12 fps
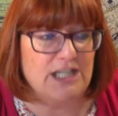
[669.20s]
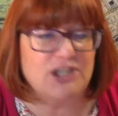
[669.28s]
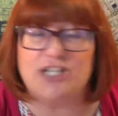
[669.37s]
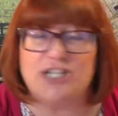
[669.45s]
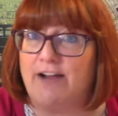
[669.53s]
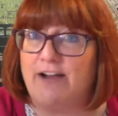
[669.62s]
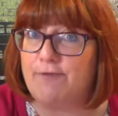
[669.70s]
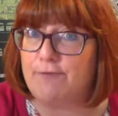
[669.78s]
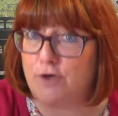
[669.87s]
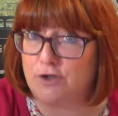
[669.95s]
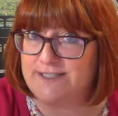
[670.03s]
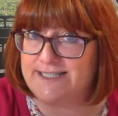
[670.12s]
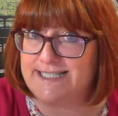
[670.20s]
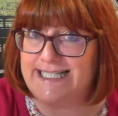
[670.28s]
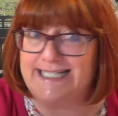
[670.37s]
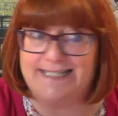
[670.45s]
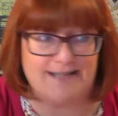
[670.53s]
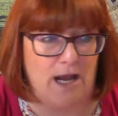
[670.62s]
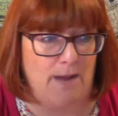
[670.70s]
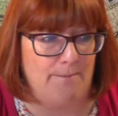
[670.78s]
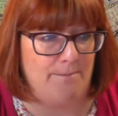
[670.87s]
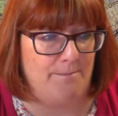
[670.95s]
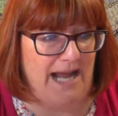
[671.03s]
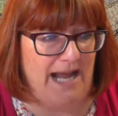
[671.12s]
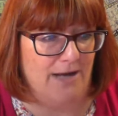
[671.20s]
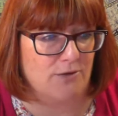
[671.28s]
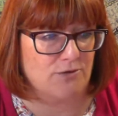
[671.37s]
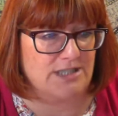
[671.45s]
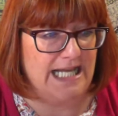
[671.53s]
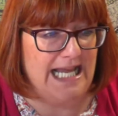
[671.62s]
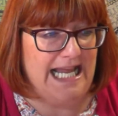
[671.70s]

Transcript: Jack Frost is about.